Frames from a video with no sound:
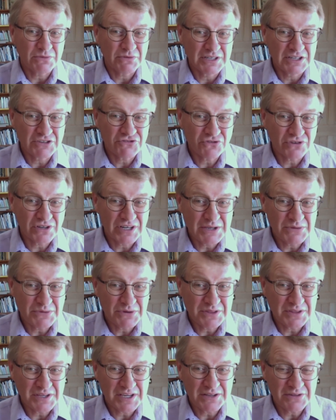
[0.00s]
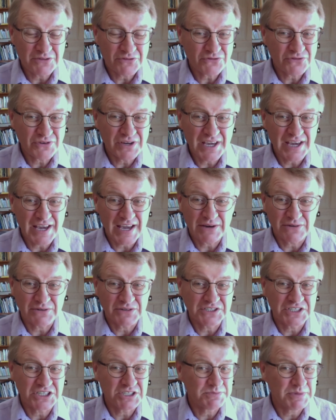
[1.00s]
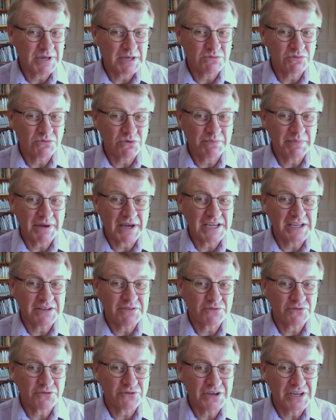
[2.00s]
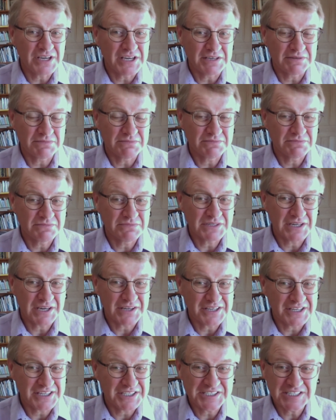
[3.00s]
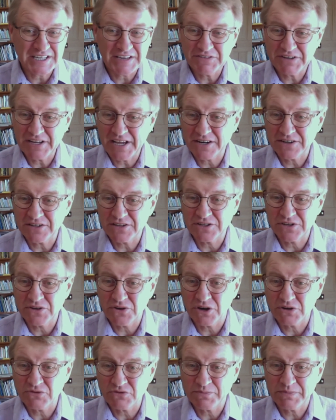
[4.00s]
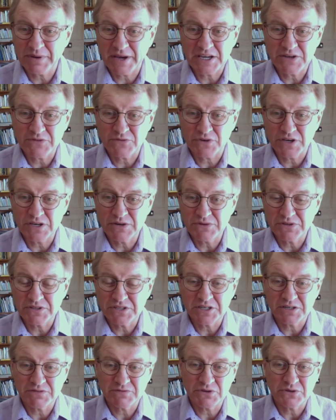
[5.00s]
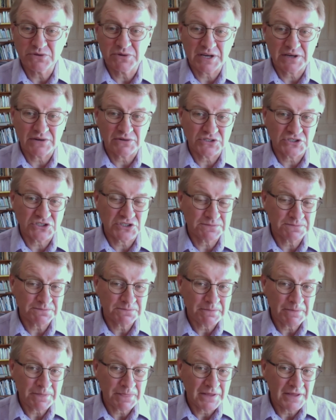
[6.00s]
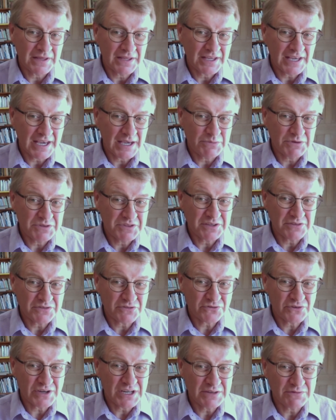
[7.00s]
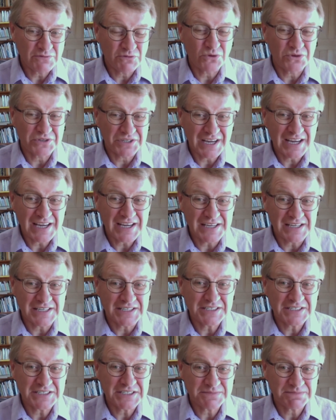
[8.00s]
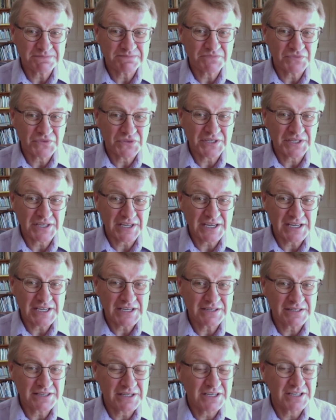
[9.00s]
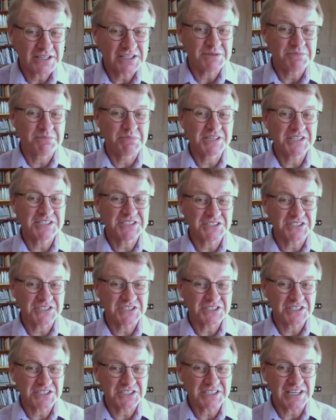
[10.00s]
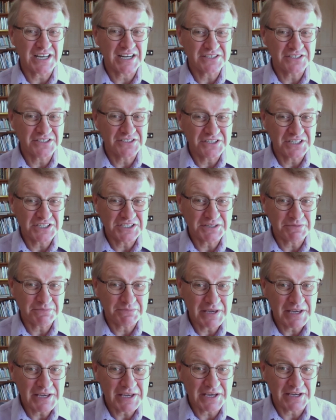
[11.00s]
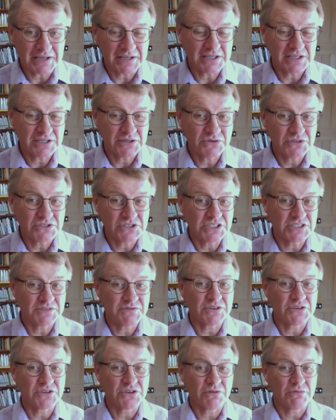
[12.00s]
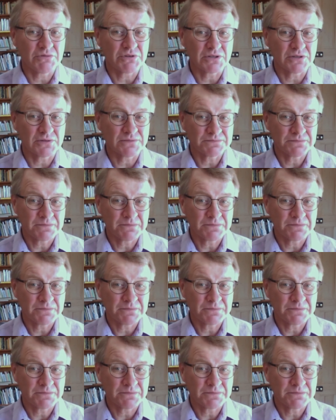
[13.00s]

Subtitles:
literally within 3 hours, these people were pain-free. I think 7 out of the 9 were pain-free within a few hours. And within 3 to 4 days, okay, the blisters just started to disappear, which is phenomenal.